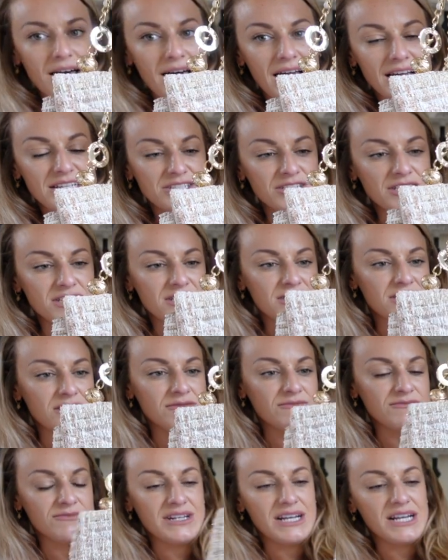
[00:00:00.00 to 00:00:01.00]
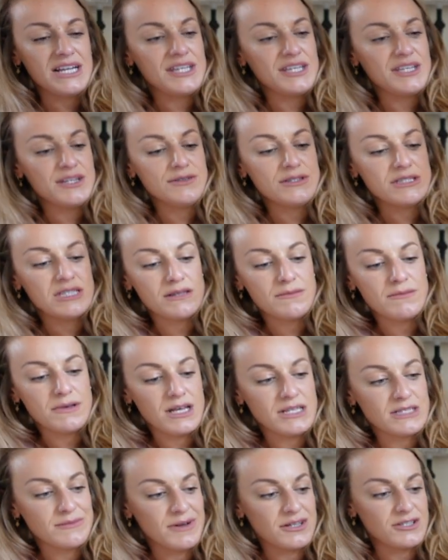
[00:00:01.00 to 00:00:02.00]
I just don't really use them
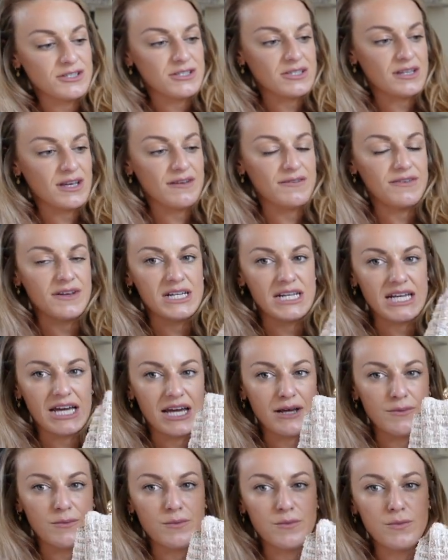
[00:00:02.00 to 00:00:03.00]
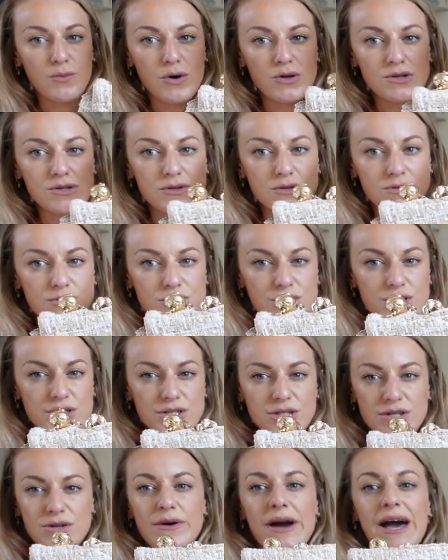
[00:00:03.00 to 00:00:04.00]
as much as I feel like I wanted
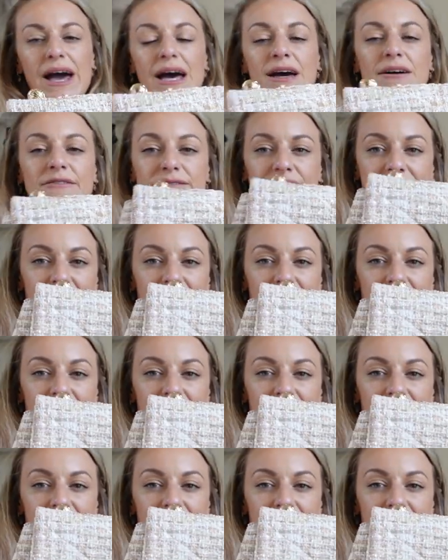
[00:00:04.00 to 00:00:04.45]
to have.